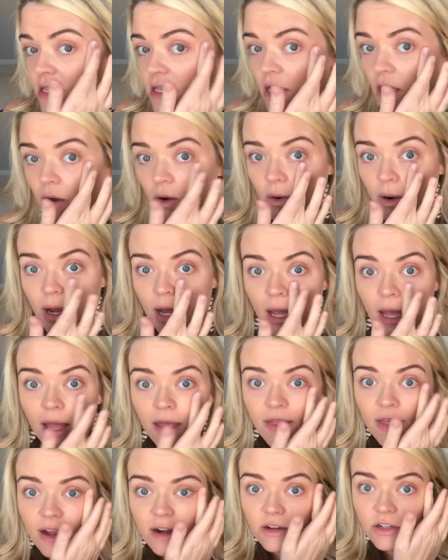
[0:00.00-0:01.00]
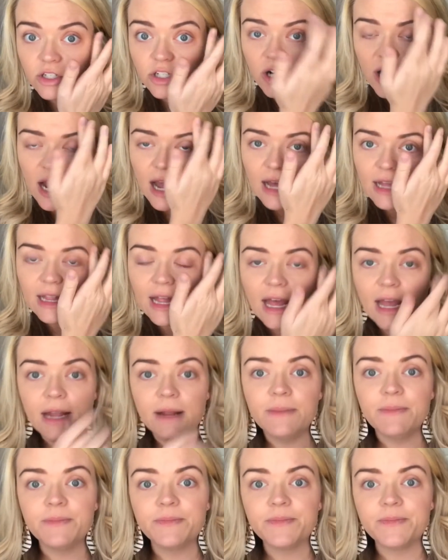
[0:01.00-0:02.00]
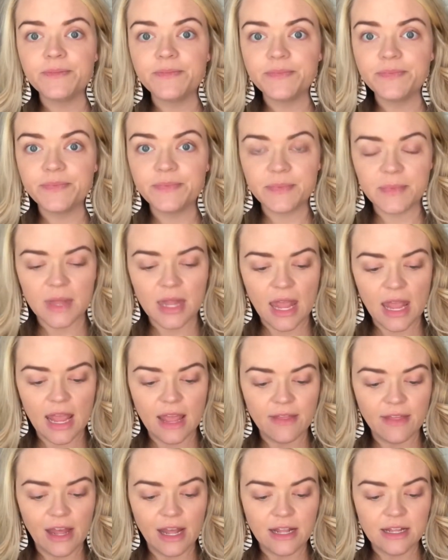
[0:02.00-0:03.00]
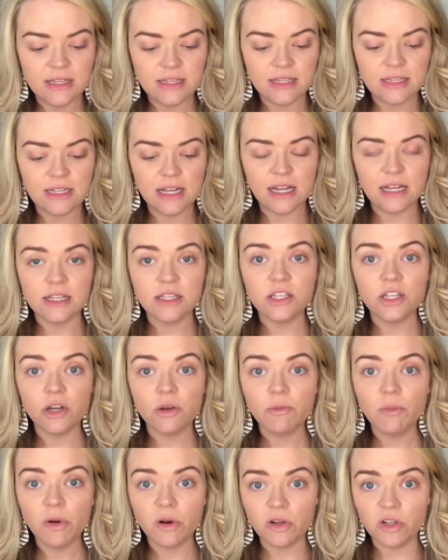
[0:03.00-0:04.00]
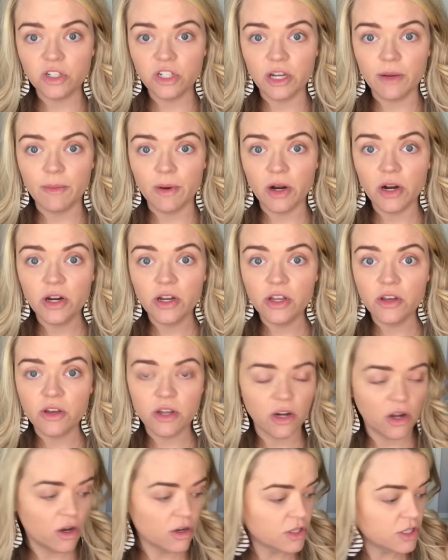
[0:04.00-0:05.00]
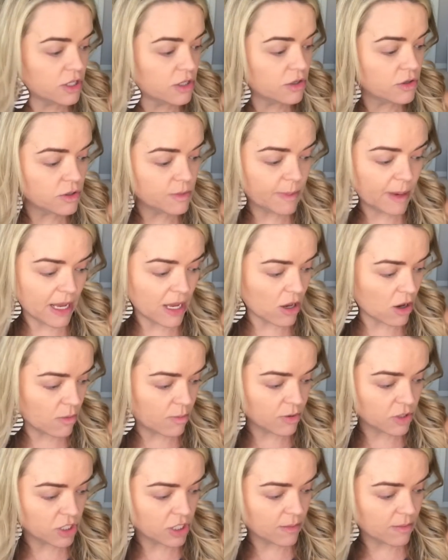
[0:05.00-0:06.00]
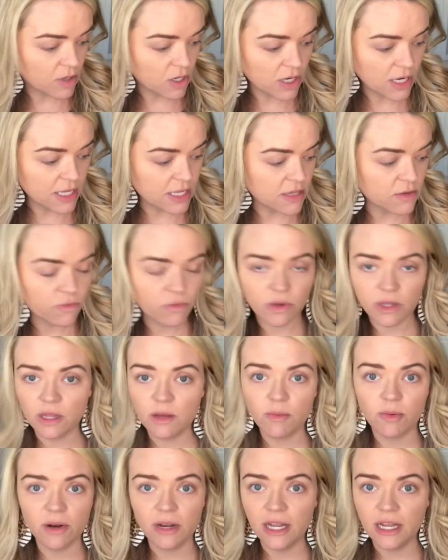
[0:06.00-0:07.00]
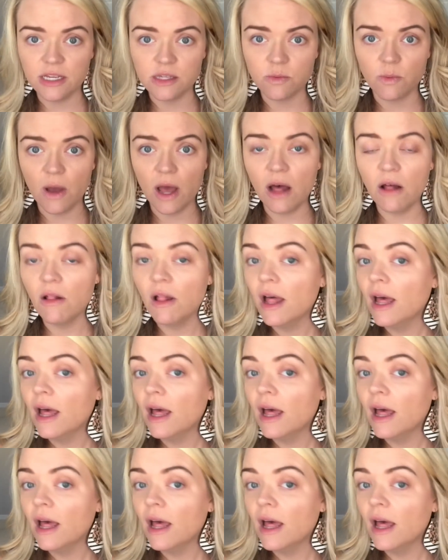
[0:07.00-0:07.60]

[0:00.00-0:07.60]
So there's your highlight, and that is Sandstone Pearl Shimmer. You can also use Pink Opal Shimmer. It's really pretty as well.